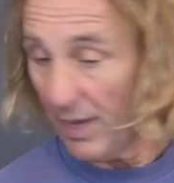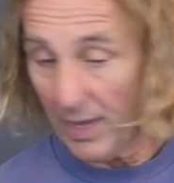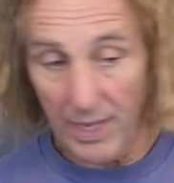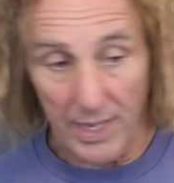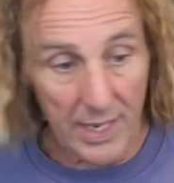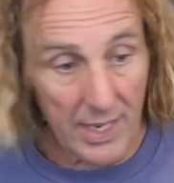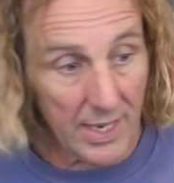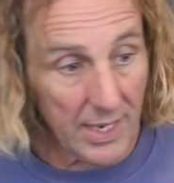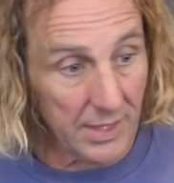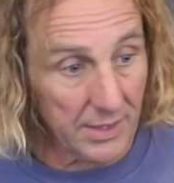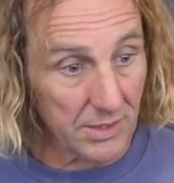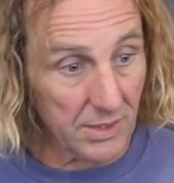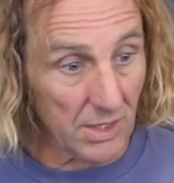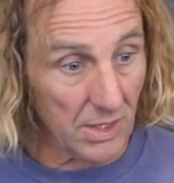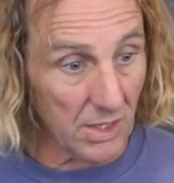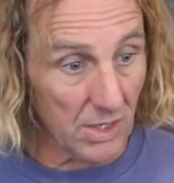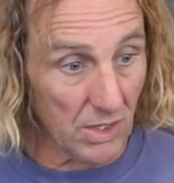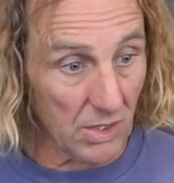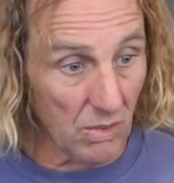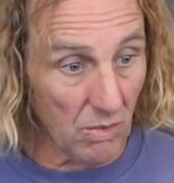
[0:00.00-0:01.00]
and
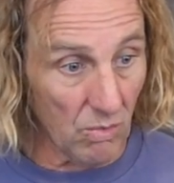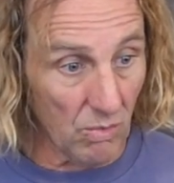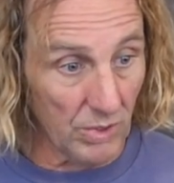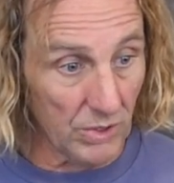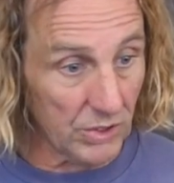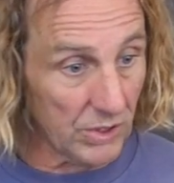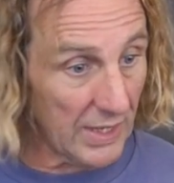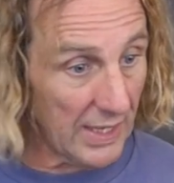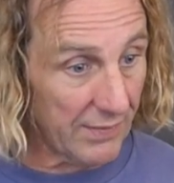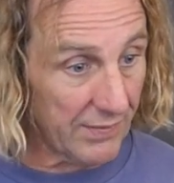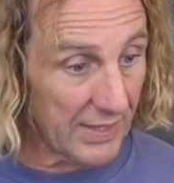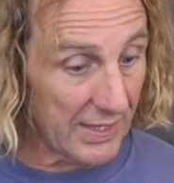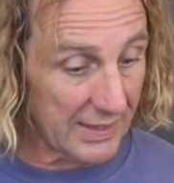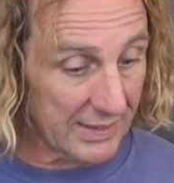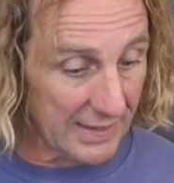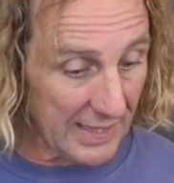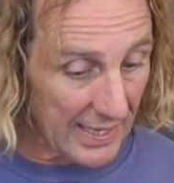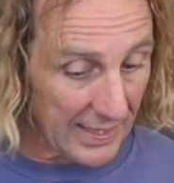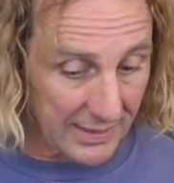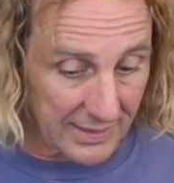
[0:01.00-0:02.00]
we should have the
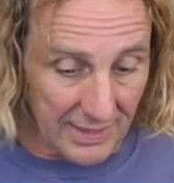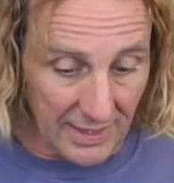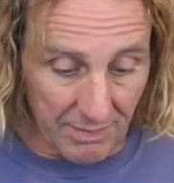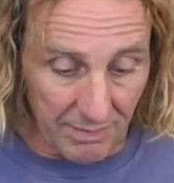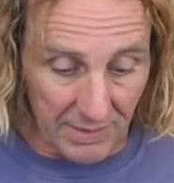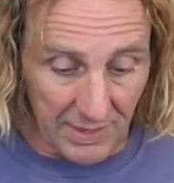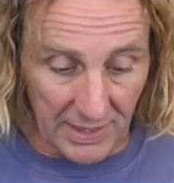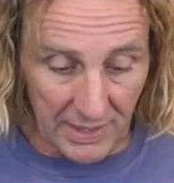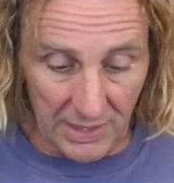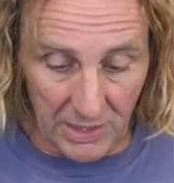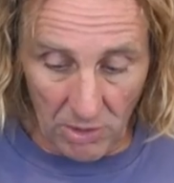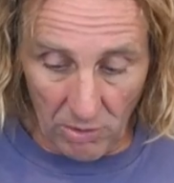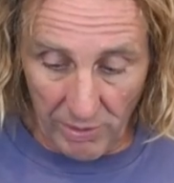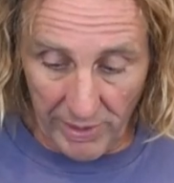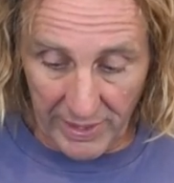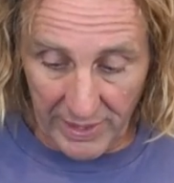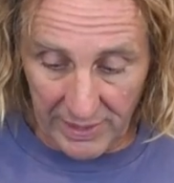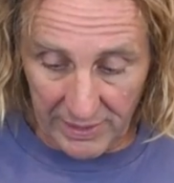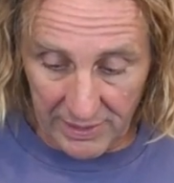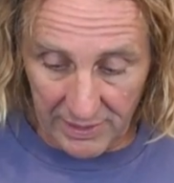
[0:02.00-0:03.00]
exact same thing
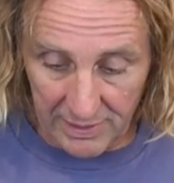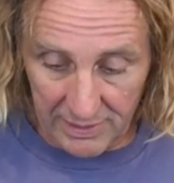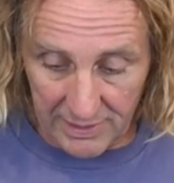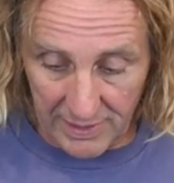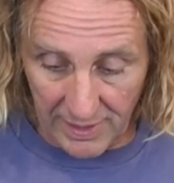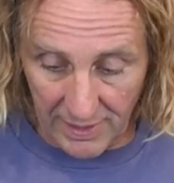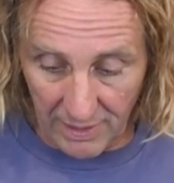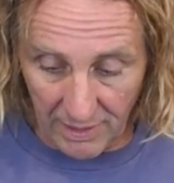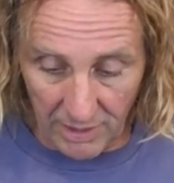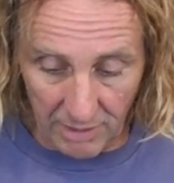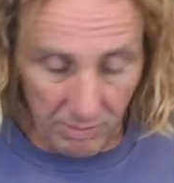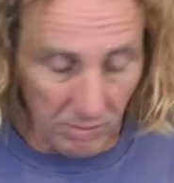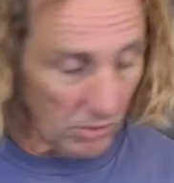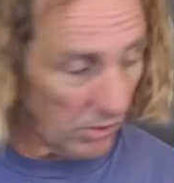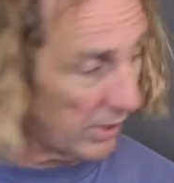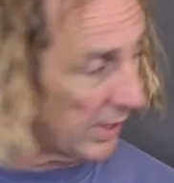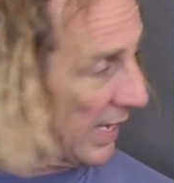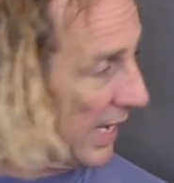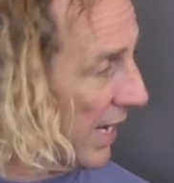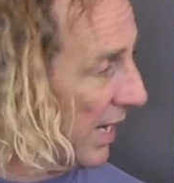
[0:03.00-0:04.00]
going into this analog
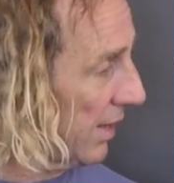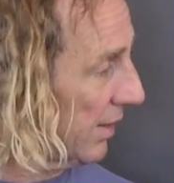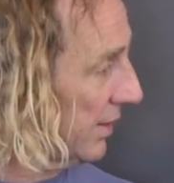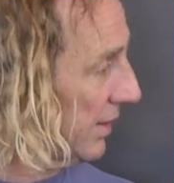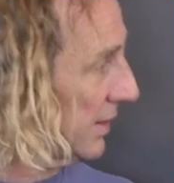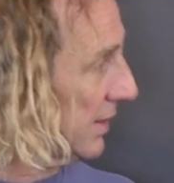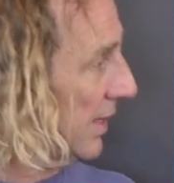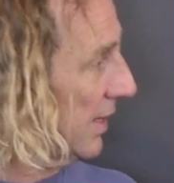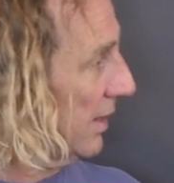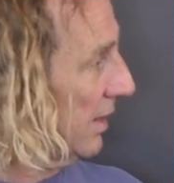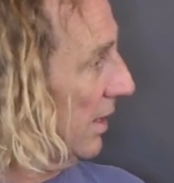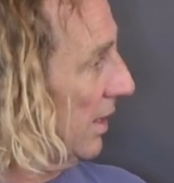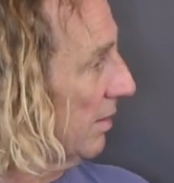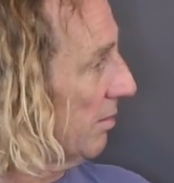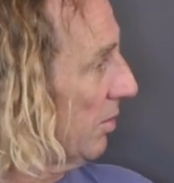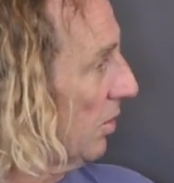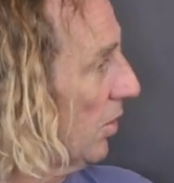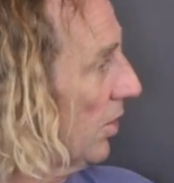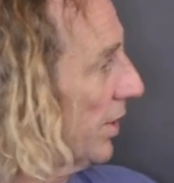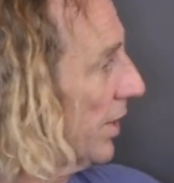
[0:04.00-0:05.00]
board, out of this
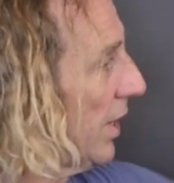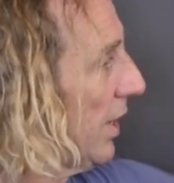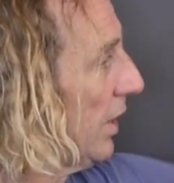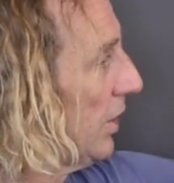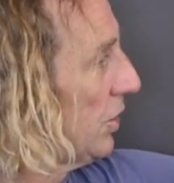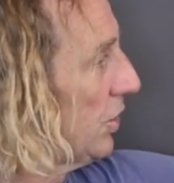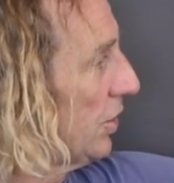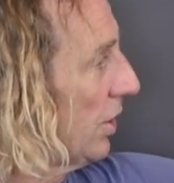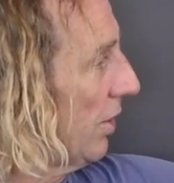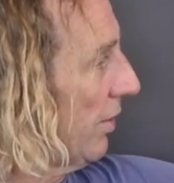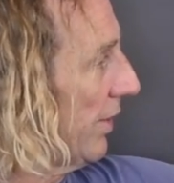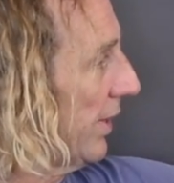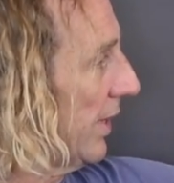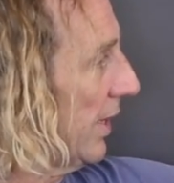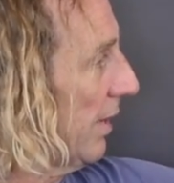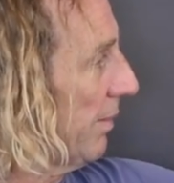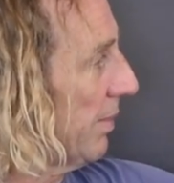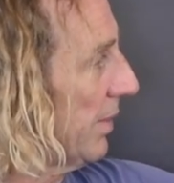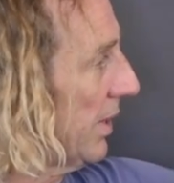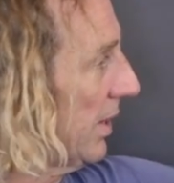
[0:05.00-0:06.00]
analog board,
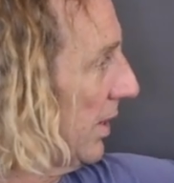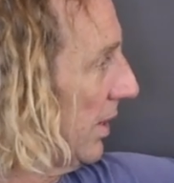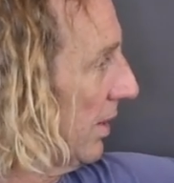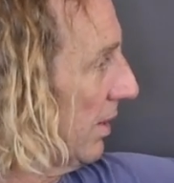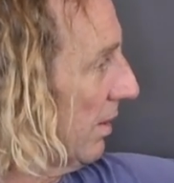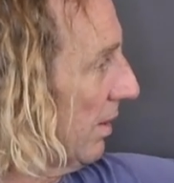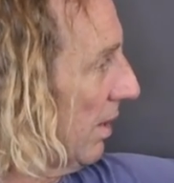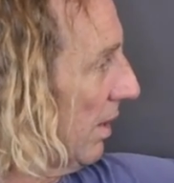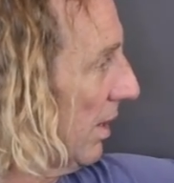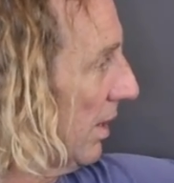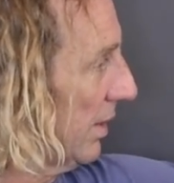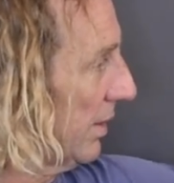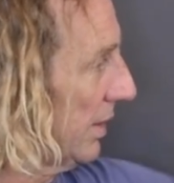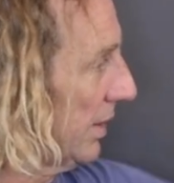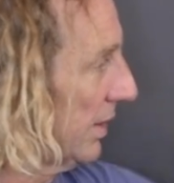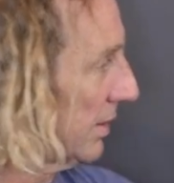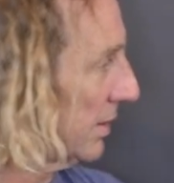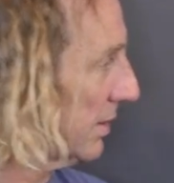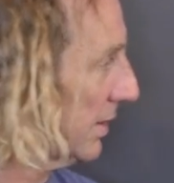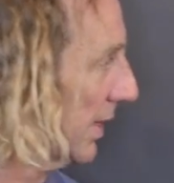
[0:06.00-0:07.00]
showing up here on
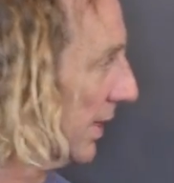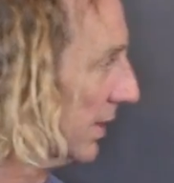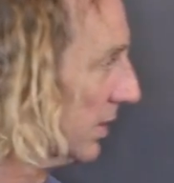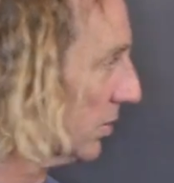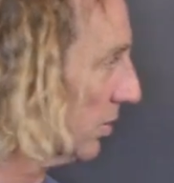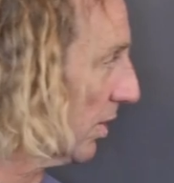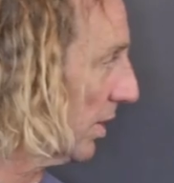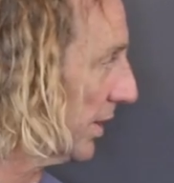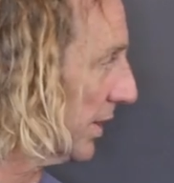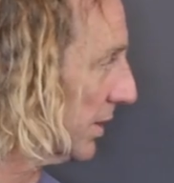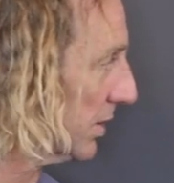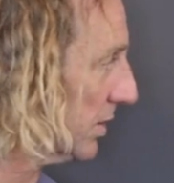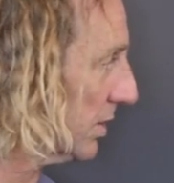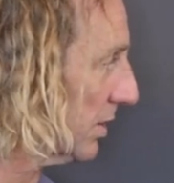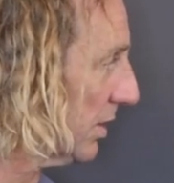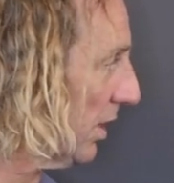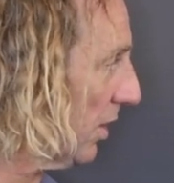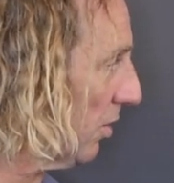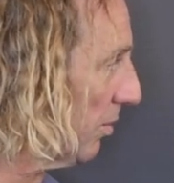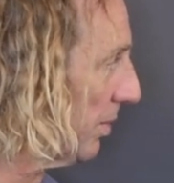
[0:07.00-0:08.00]
this Tektronix
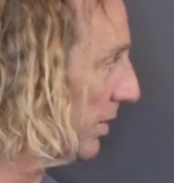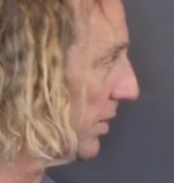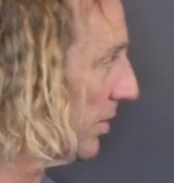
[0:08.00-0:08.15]
scope.